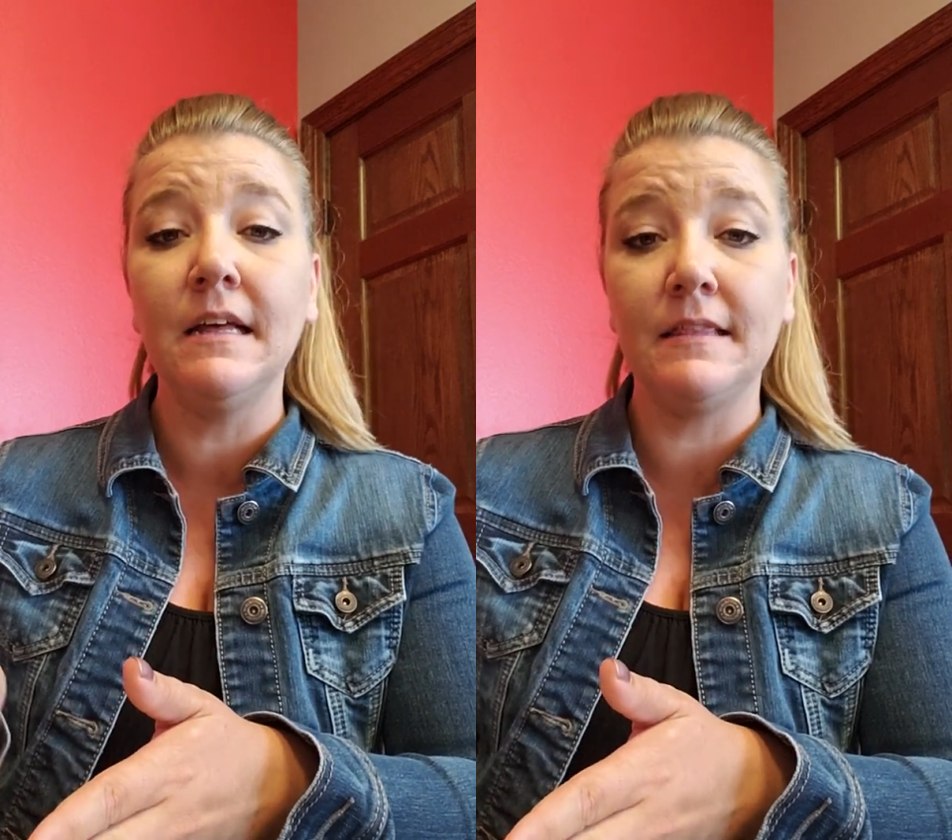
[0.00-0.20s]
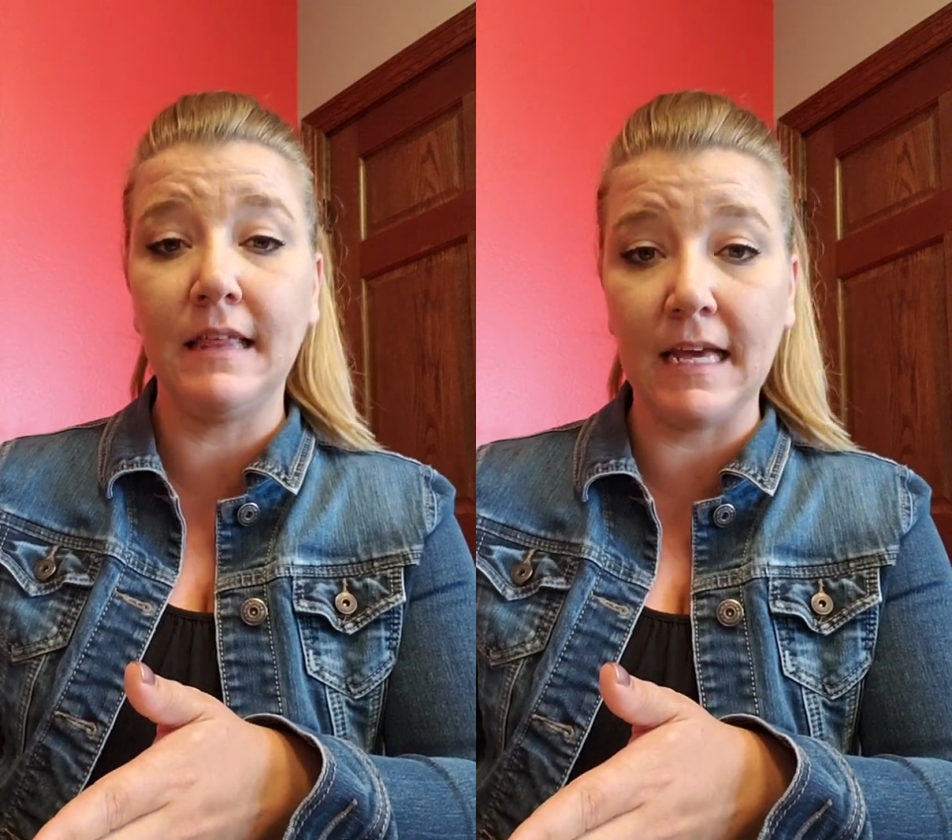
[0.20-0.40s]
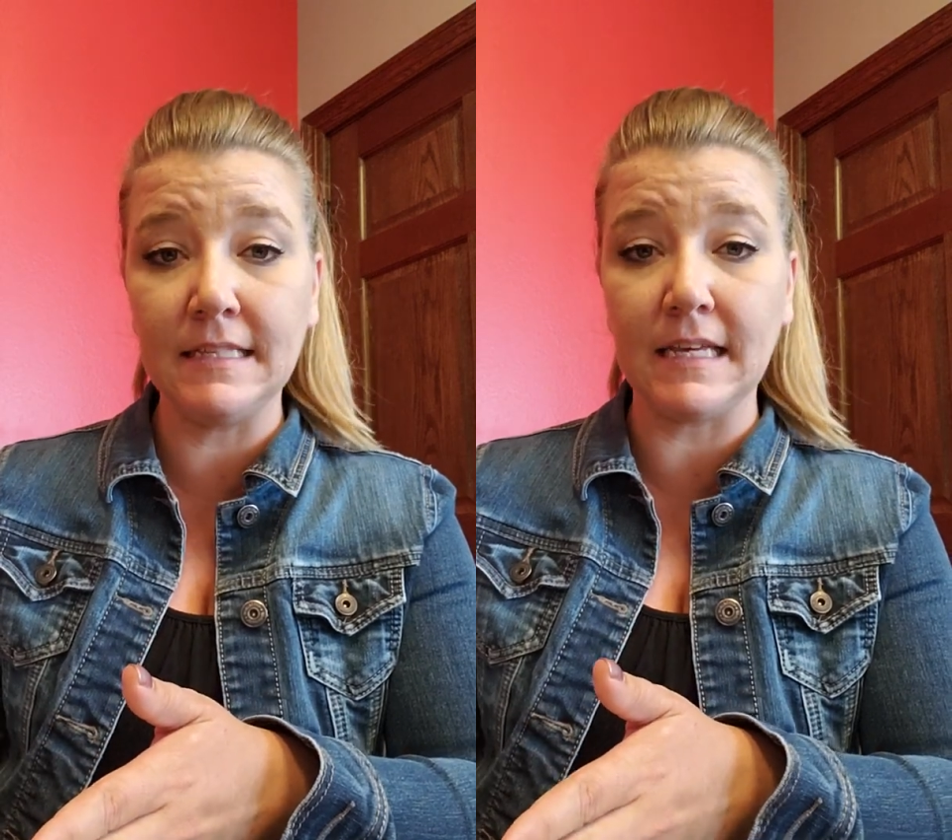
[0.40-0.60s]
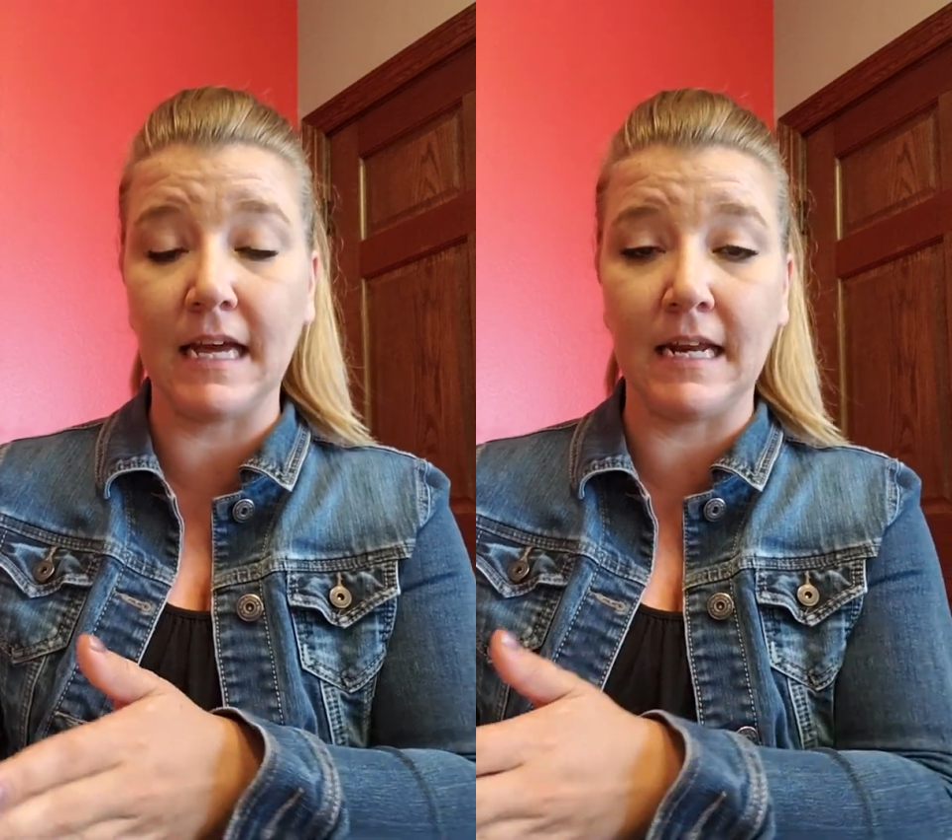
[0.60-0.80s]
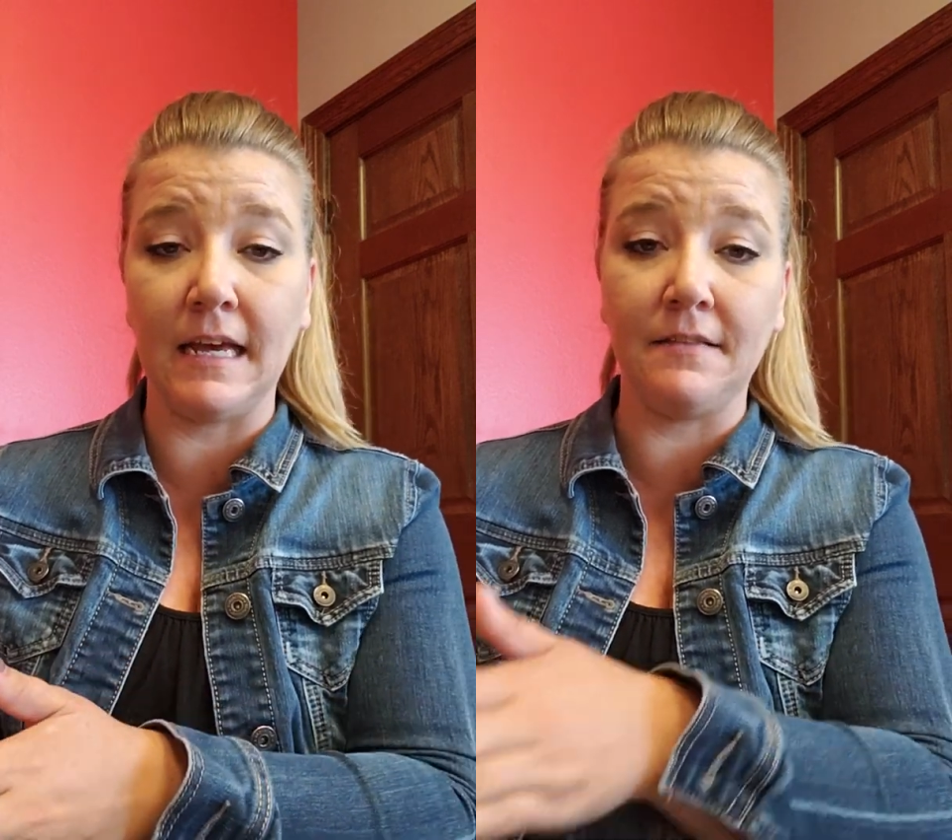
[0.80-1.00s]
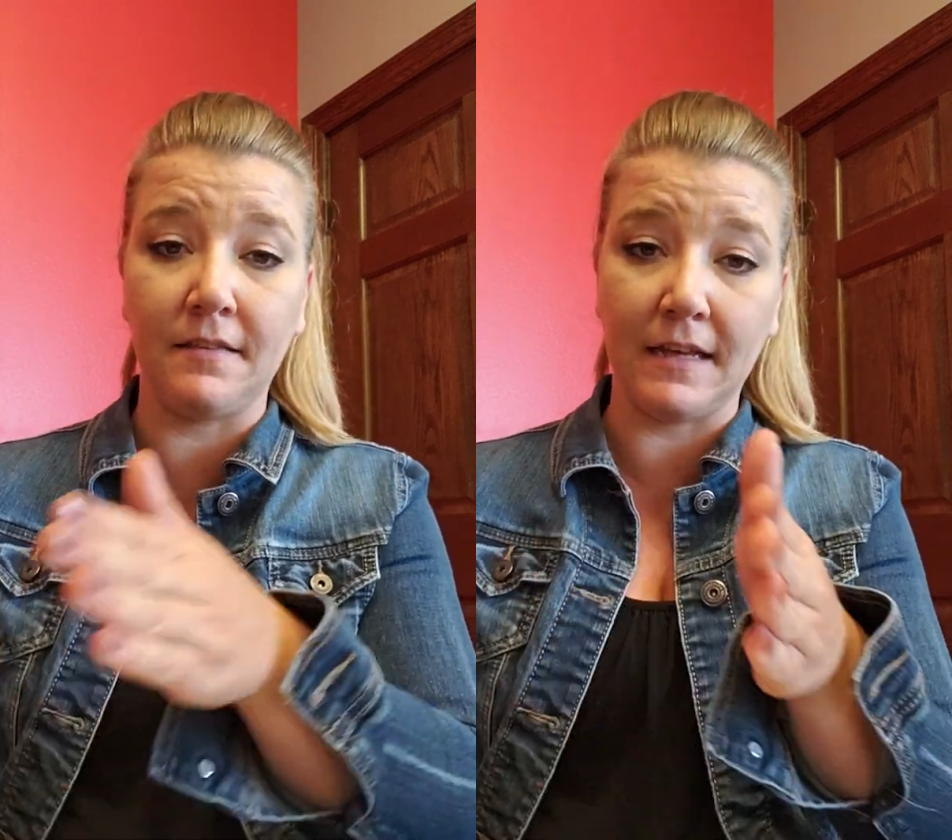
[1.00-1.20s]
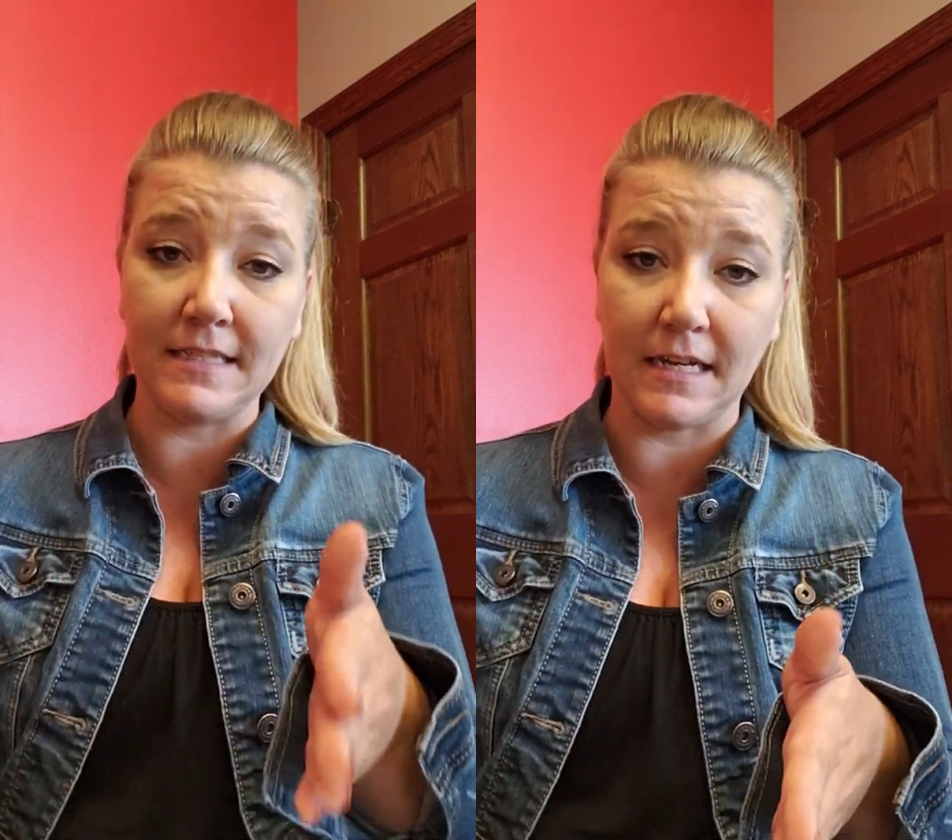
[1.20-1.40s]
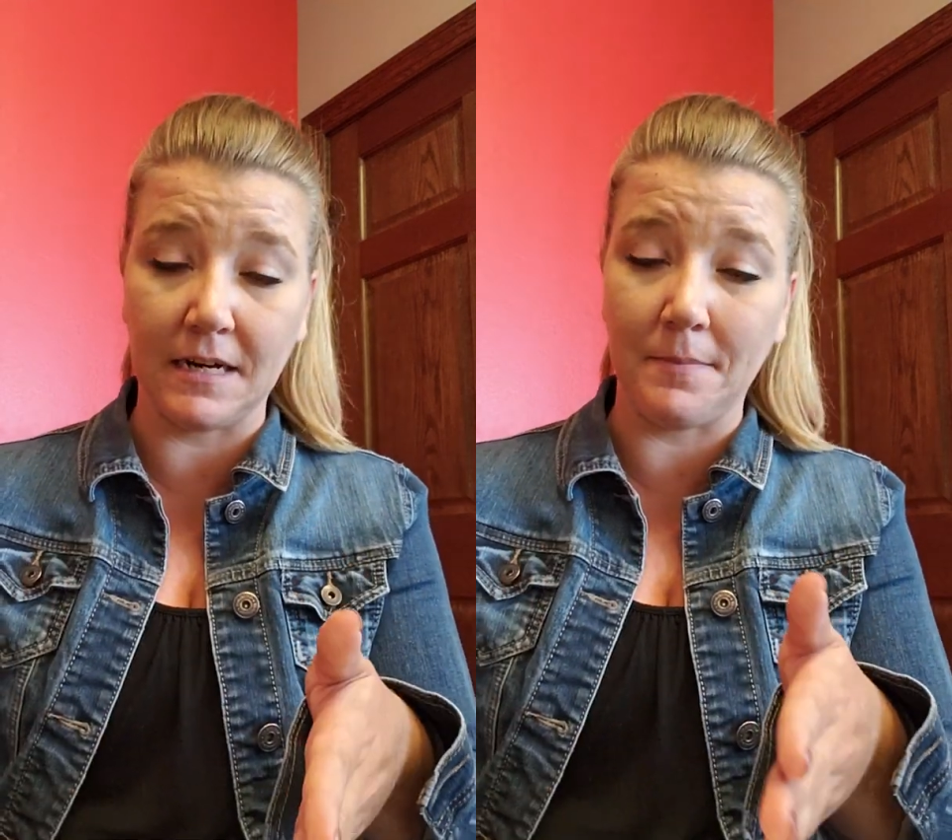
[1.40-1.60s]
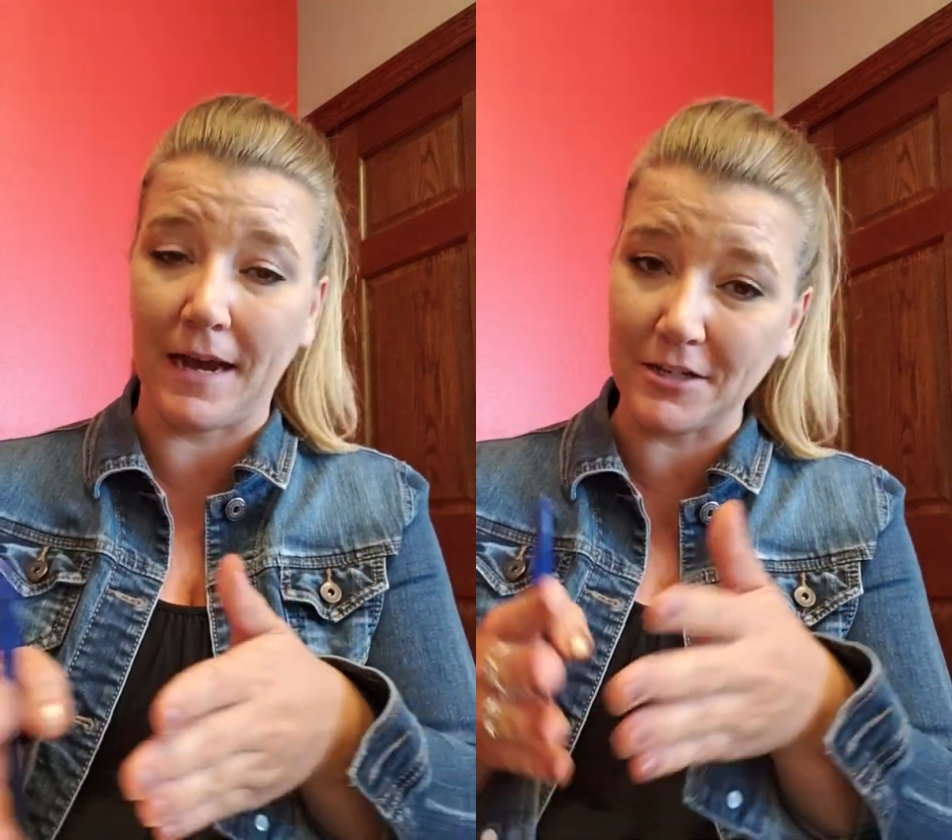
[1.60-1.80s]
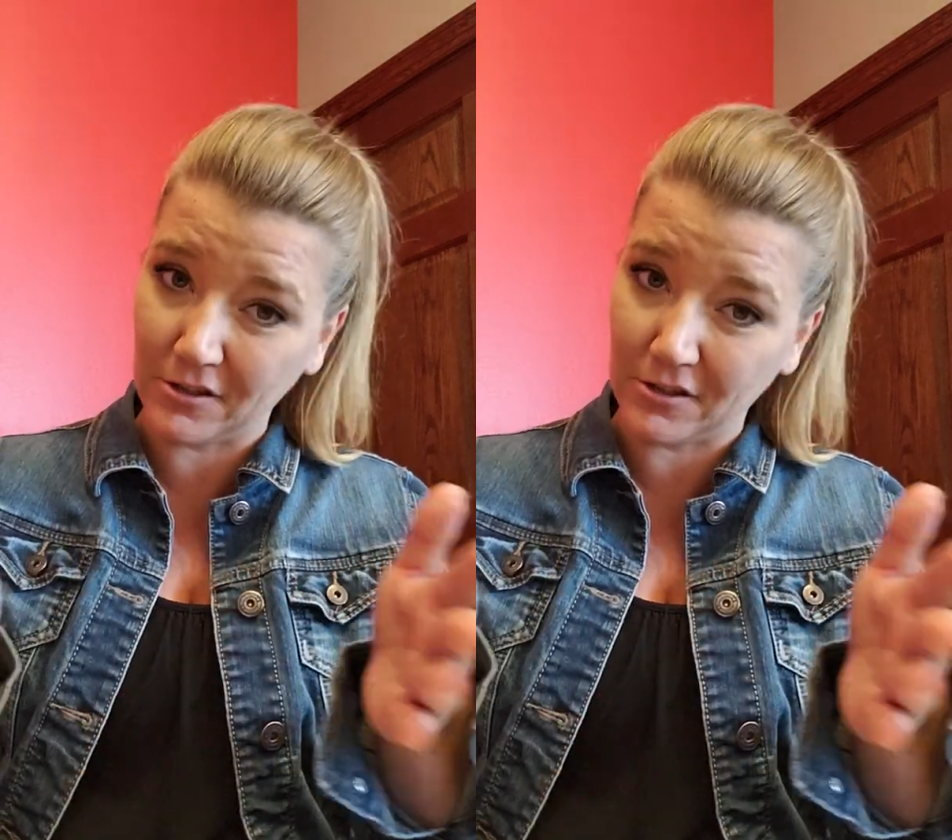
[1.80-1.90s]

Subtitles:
They sign it and then they send it back.